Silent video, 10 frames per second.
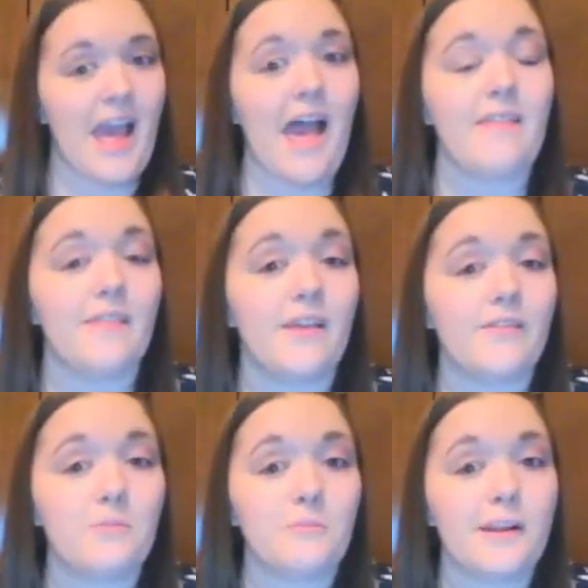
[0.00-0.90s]
and then
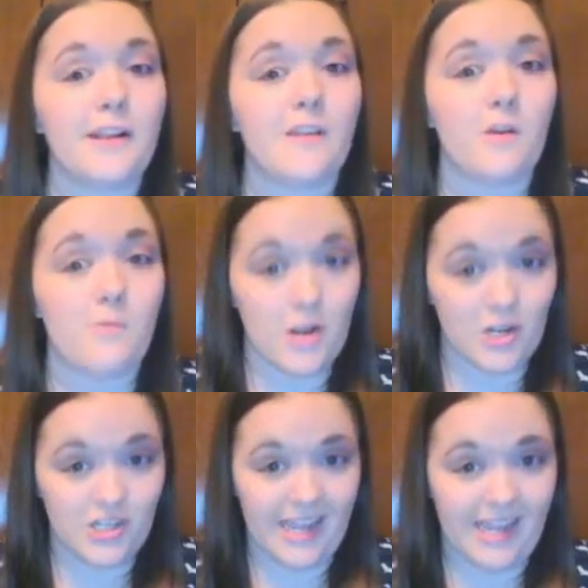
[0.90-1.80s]
they've completed their
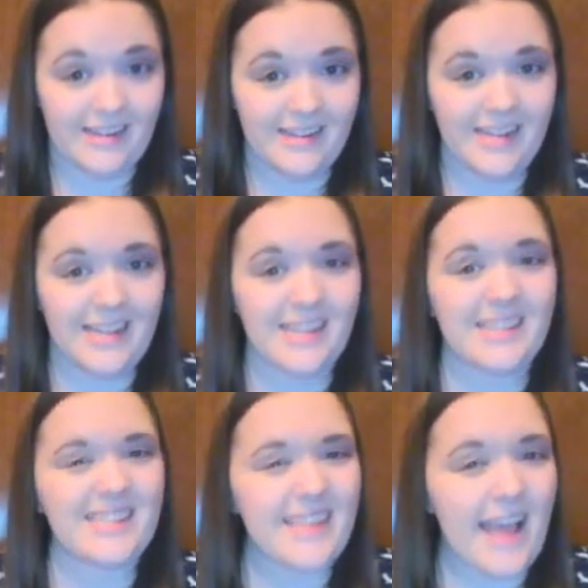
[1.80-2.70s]
worksheet.
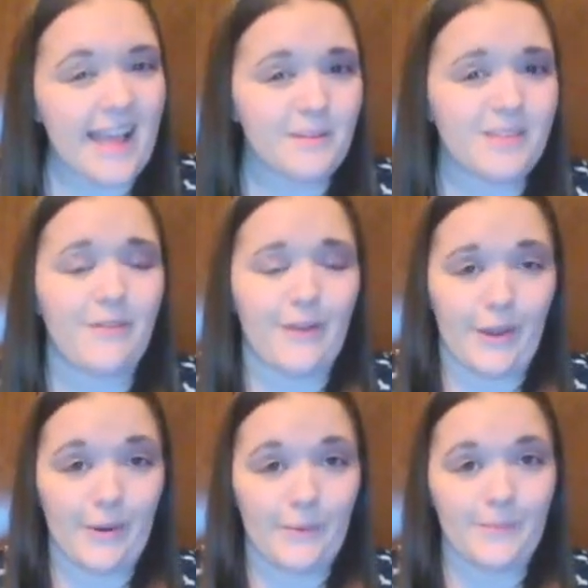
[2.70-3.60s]
This last bit's for
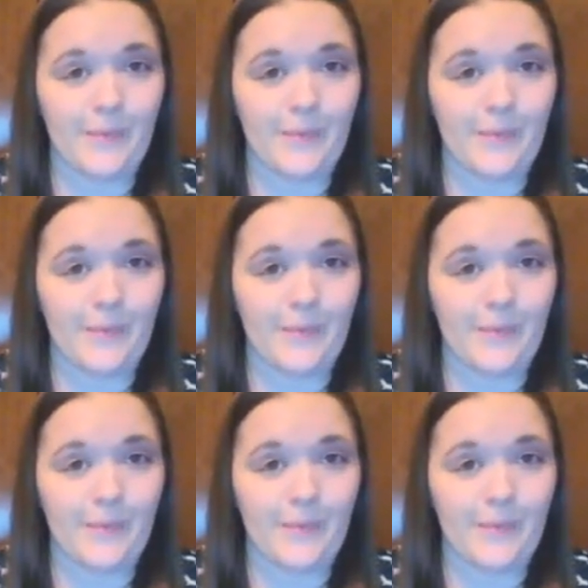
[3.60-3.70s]
you.